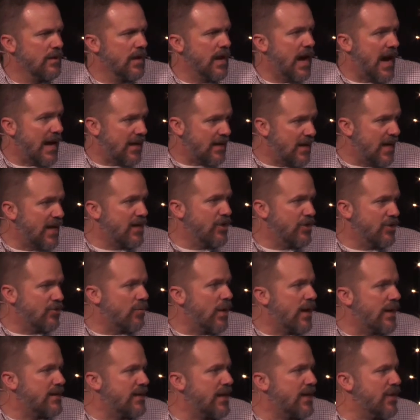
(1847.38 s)
I'd like you to
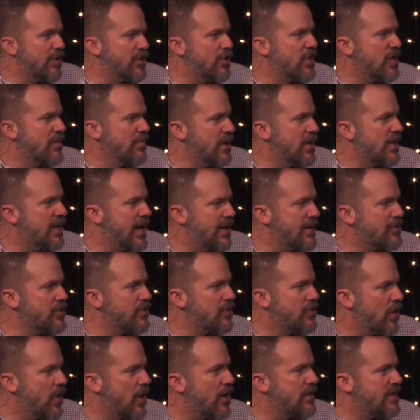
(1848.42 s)
write that on your communication
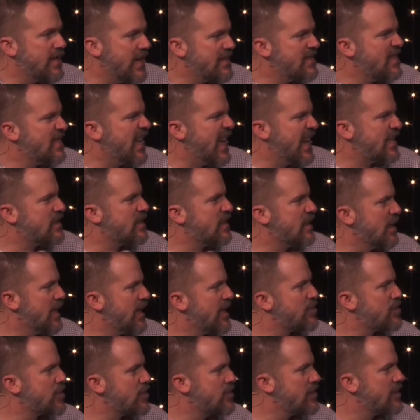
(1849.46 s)
card. That's the last little
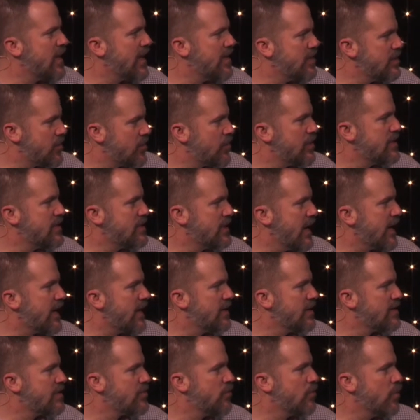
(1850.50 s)
exercise, 30
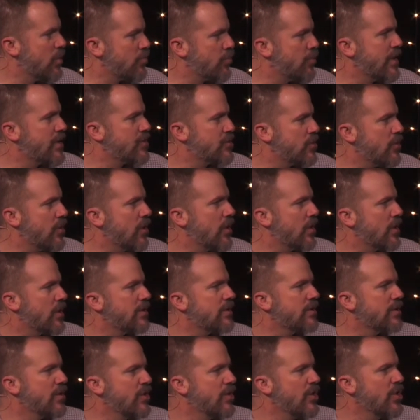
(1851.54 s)
seconds. What breaks your
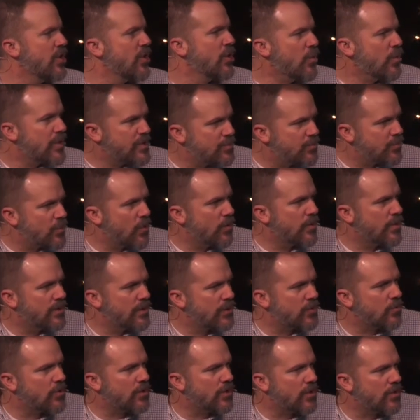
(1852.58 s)
heart? What's broken in
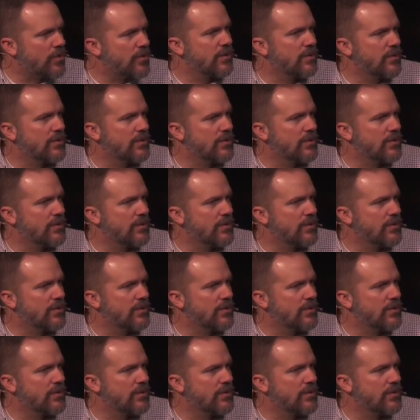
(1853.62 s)
the world?